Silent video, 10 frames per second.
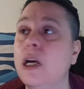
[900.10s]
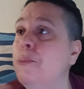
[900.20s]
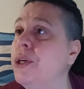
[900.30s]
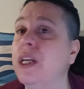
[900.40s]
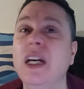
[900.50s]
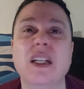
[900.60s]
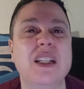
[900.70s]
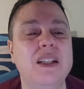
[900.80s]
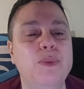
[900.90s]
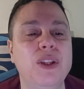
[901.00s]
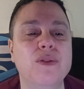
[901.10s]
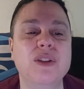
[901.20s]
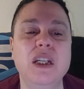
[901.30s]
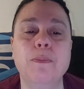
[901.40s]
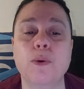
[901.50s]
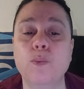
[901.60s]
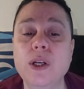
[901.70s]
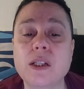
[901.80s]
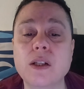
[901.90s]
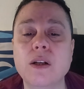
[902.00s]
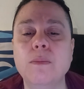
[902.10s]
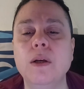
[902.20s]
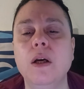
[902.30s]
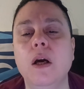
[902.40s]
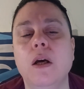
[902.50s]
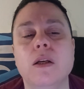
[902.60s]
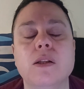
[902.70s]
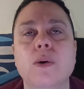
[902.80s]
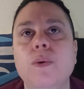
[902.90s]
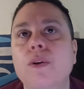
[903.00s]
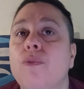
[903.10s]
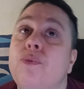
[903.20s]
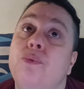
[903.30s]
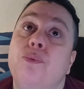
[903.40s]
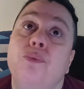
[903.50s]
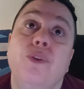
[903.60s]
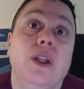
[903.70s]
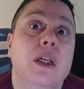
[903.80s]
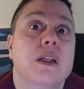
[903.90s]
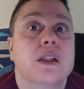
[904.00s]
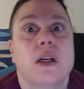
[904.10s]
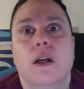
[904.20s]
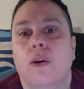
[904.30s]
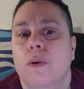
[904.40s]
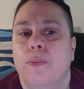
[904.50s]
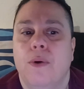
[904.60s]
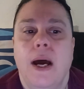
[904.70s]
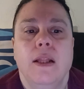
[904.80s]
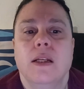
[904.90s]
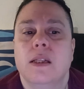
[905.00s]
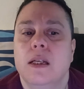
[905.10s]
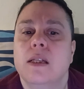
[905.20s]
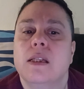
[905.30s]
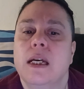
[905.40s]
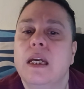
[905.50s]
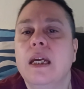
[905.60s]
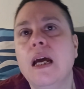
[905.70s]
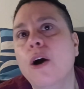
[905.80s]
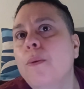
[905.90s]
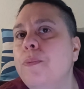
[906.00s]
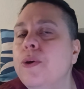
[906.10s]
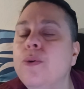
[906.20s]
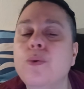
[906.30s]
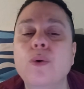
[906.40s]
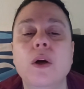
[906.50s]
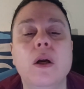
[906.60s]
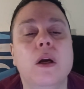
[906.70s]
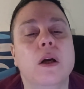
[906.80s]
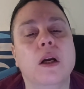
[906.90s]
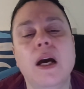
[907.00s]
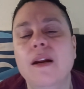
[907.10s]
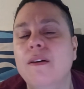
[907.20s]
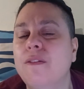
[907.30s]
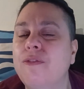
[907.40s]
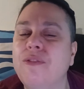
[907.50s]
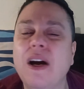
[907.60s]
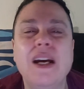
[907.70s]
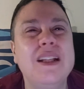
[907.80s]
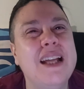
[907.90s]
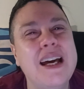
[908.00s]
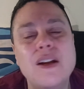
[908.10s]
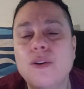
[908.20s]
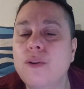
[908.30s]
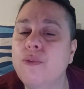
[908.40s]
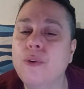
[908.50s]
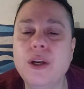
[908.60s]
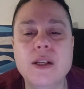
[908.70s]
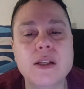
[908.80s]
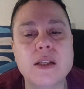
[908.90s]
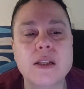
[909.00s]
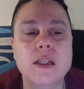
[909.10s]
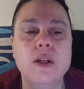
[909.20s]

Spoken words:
help you connect with your deeper wisdom. So when you're feeling stuck or in paralysis, it can help you kind of find that inner voice,